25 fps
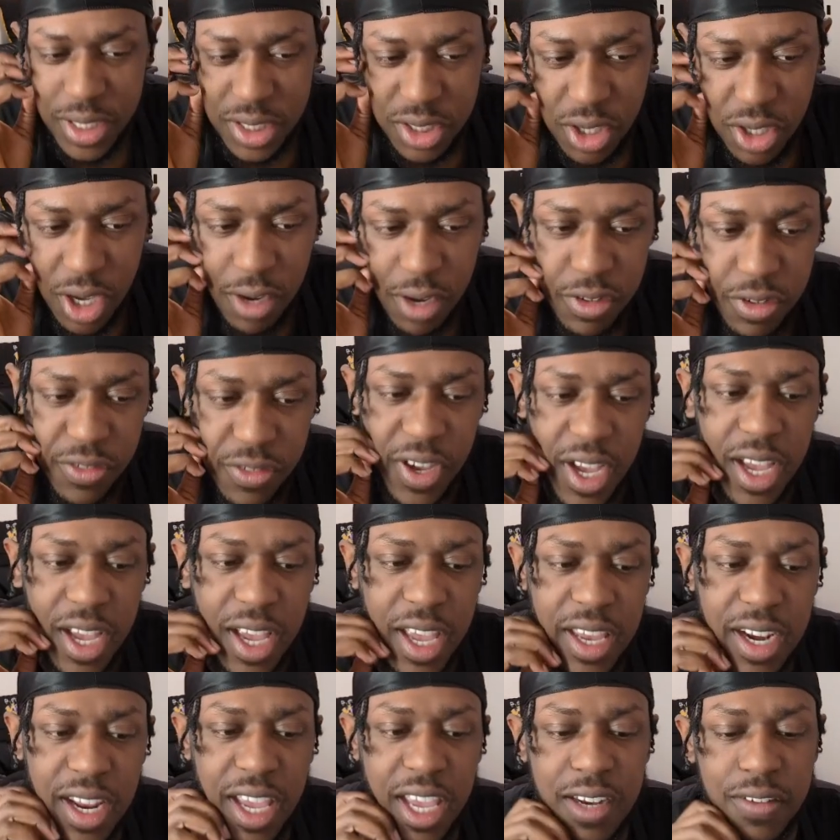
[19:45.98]
off if I
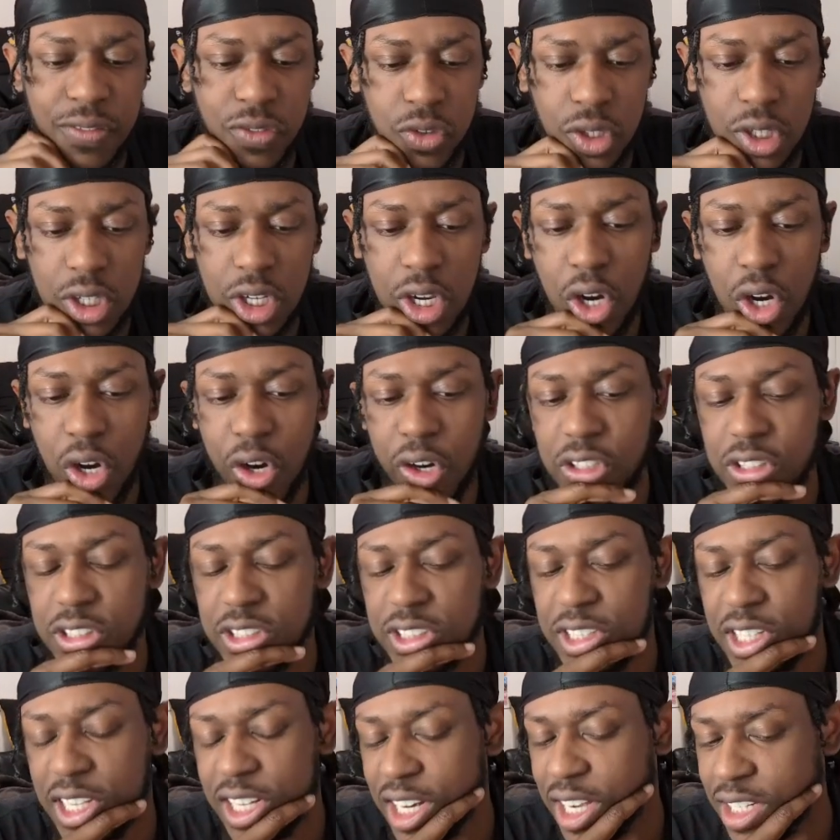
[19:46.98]
had a handful of cards
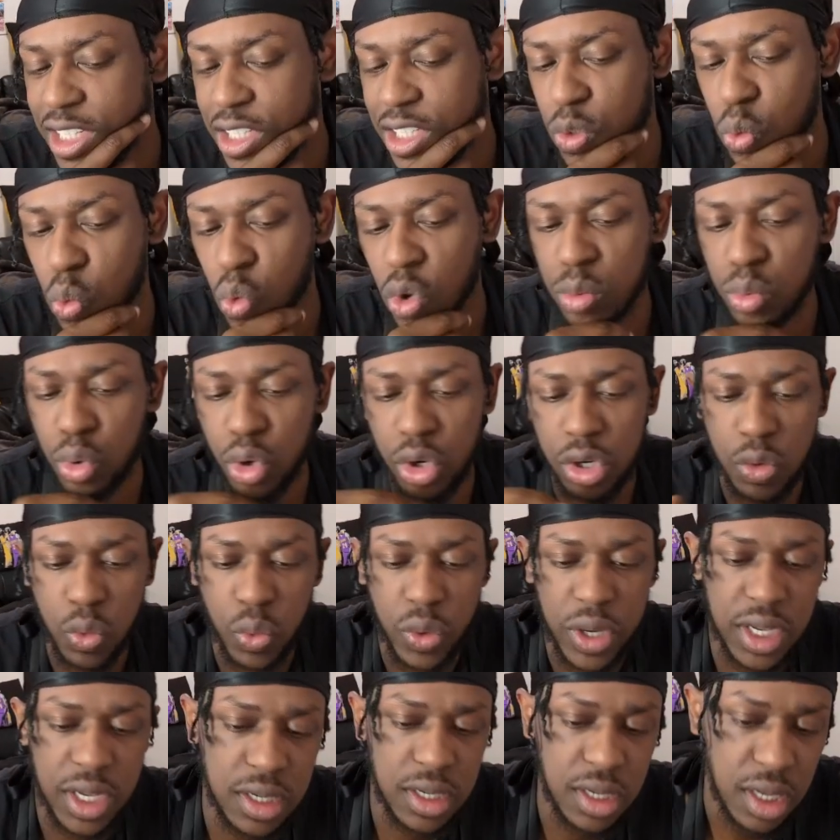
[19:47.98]
and I need one more to
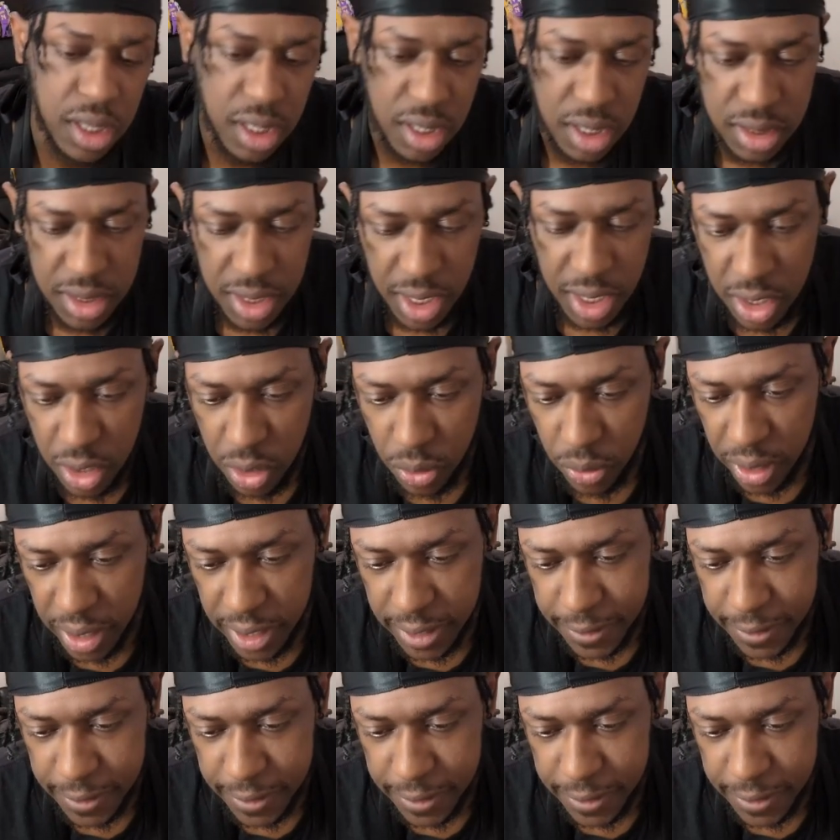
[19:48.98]
win and then they take it away.